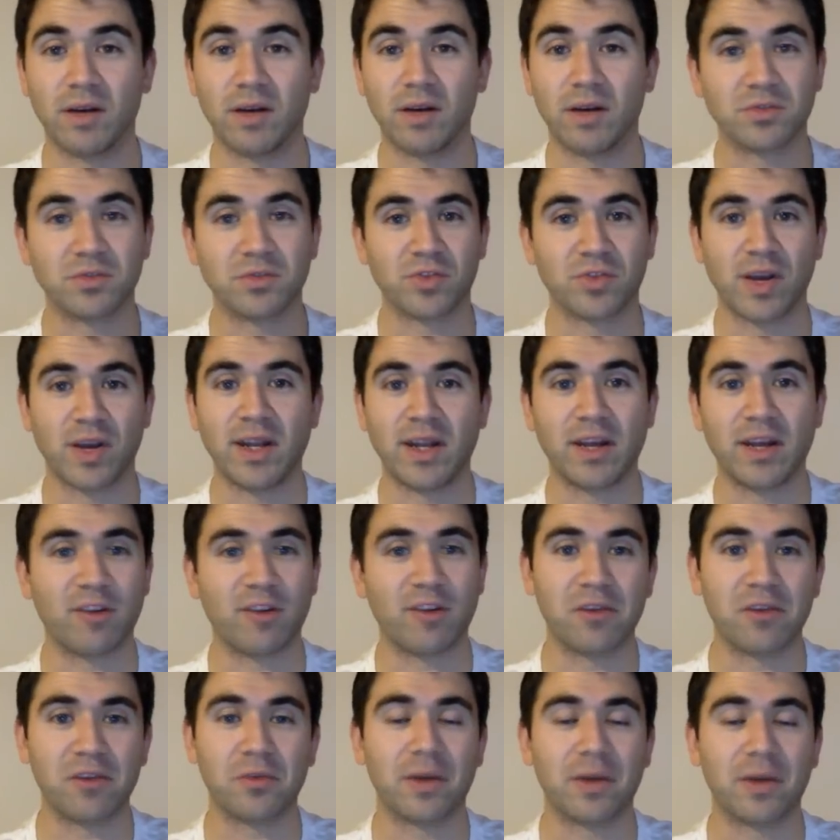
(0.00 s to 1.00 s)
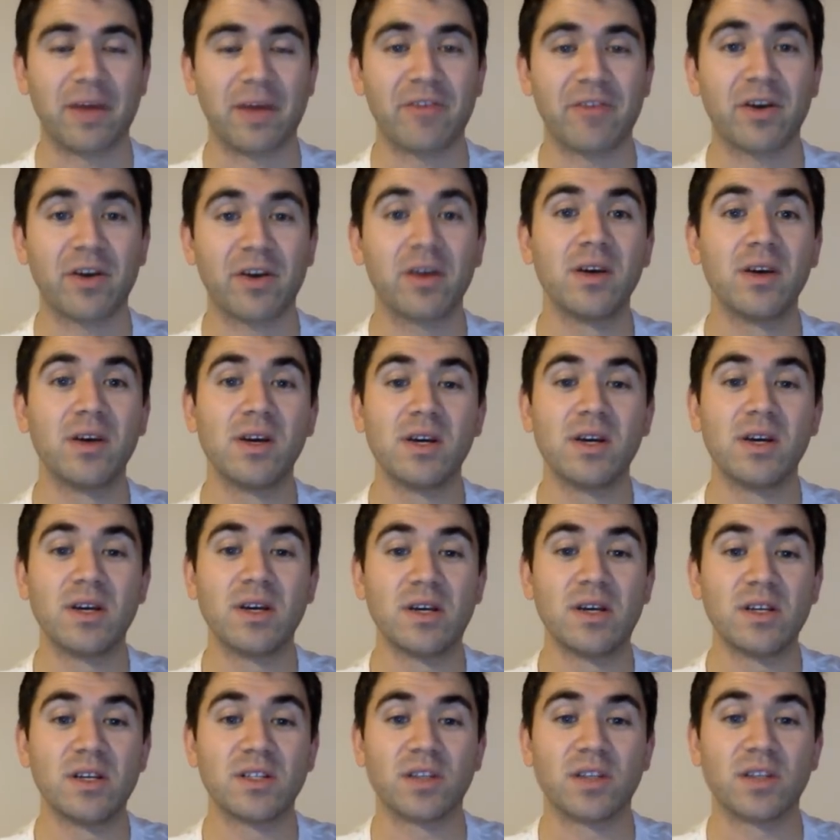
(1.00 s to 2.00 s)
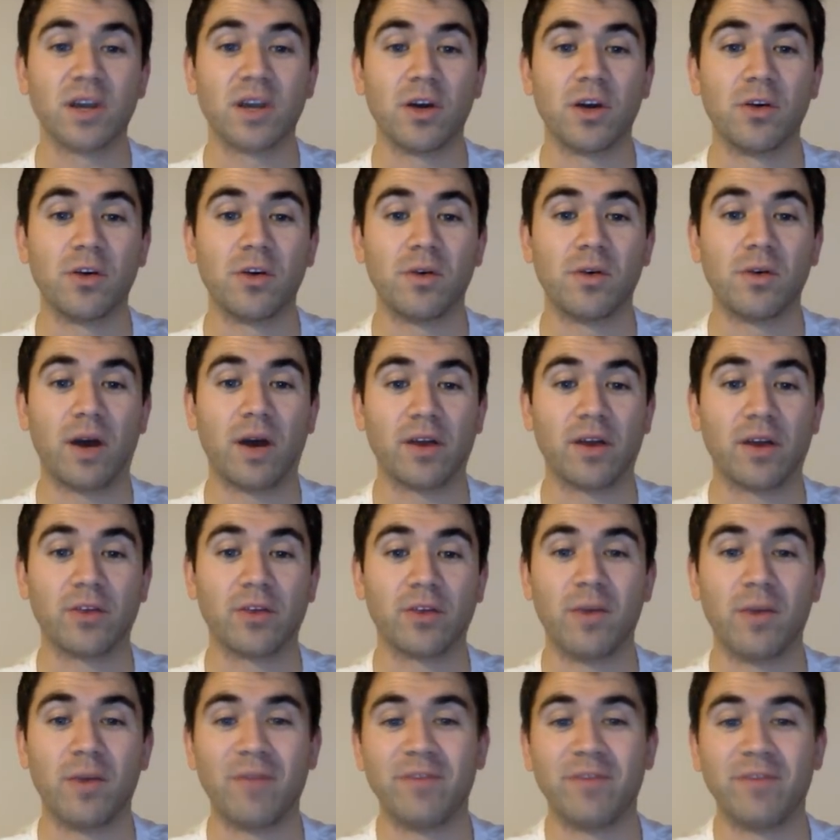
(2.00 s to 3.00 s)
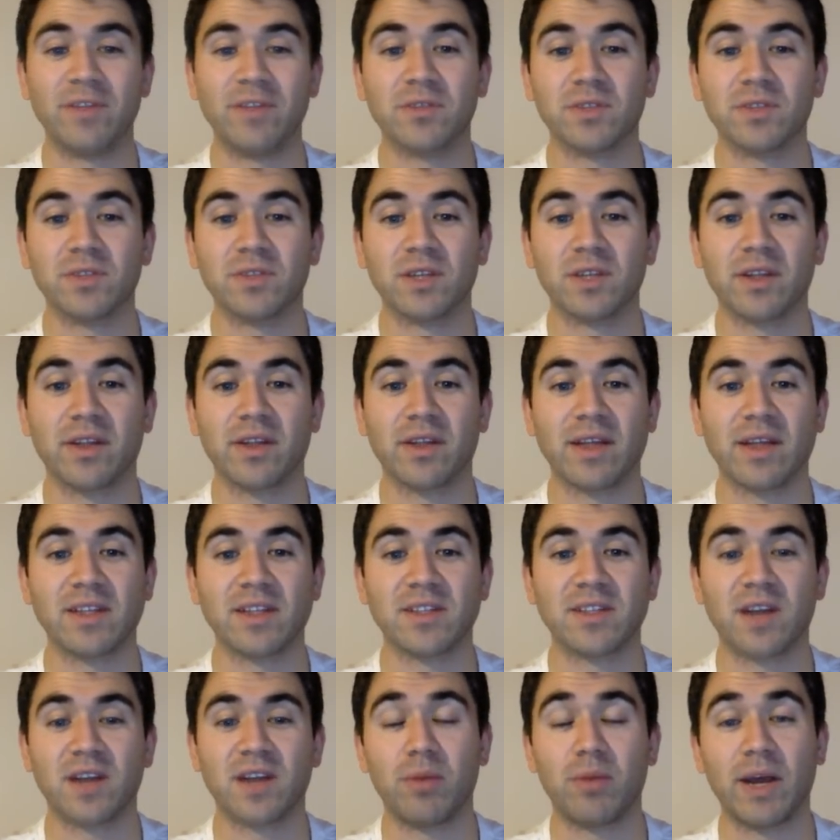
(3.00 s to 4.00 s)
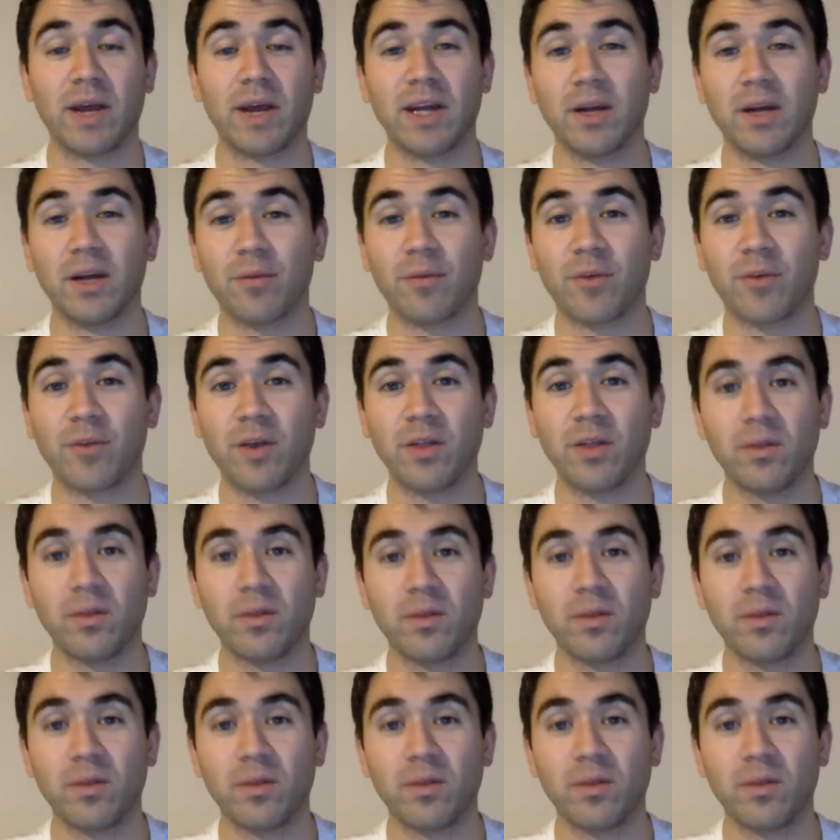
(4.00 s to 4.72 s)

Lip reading: training ground or whatever. So I thought Memphis was going to then start playing up front,